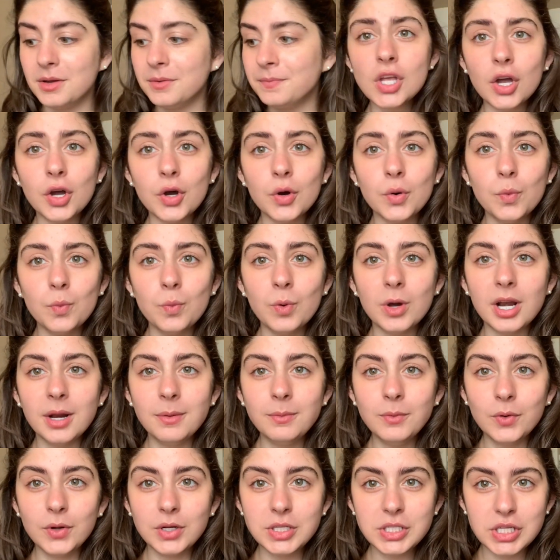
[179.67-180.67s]
So what
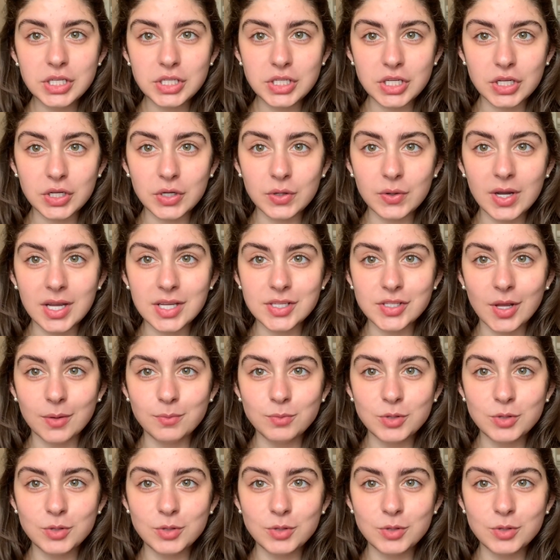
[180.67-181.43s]
I'm going to do is I'm